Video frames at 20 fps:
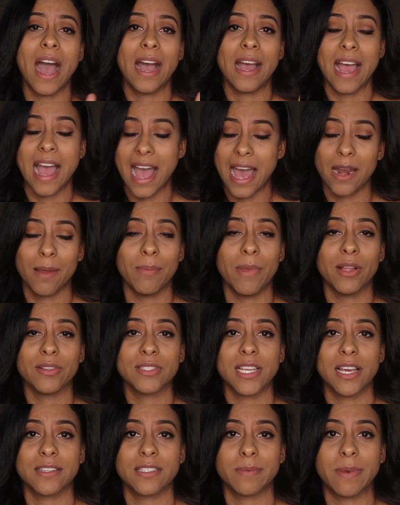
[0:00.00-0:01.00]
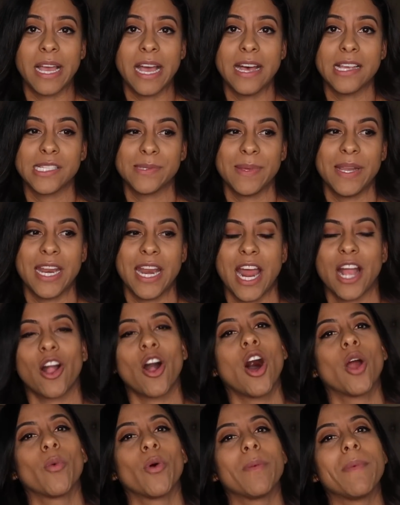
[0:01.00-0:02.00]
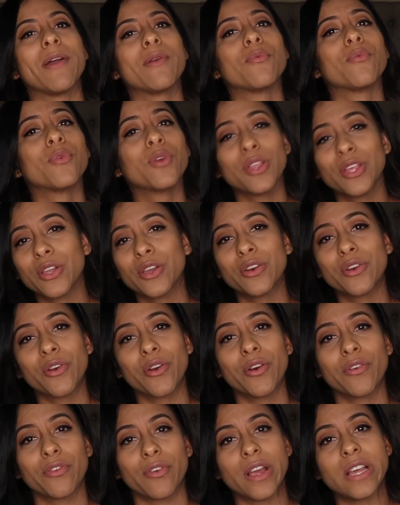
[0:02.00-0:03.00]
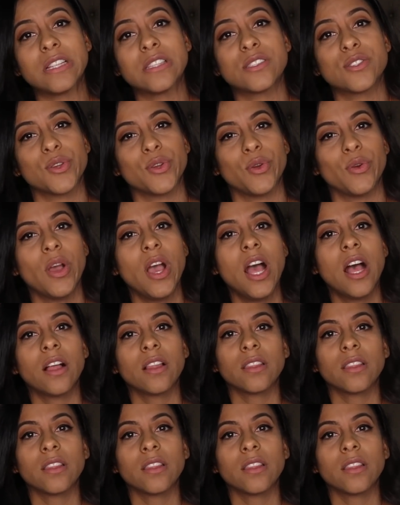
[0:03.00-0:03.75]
I had a meltdown to my husband, and I called one of my really good girlfriends who